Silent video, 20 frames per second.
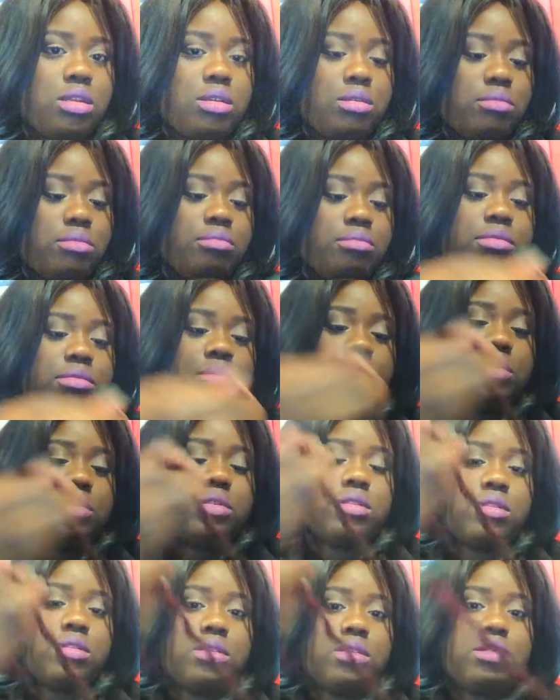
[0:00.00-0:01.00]
Um, let me
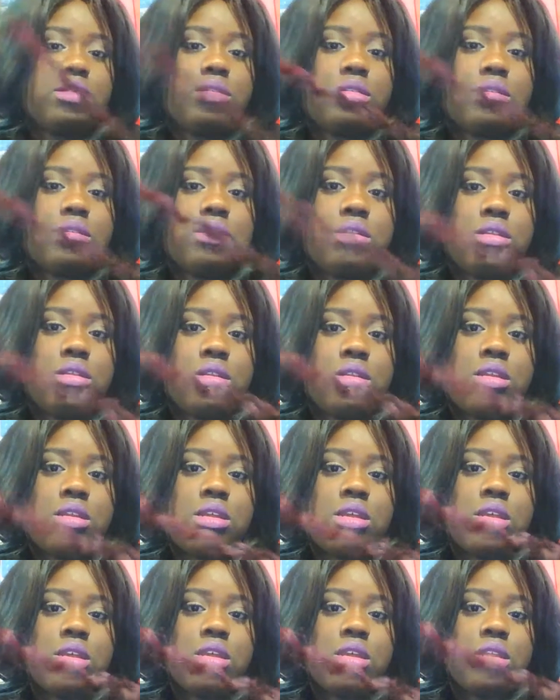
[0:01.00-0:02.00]
see.
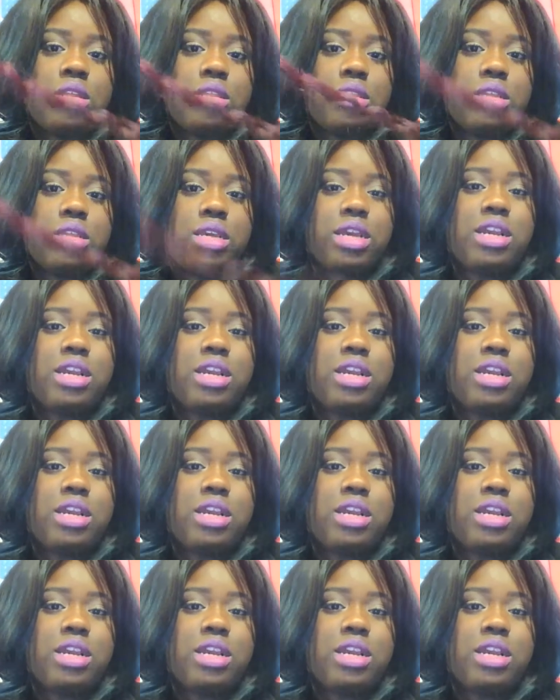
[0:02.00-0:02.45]
The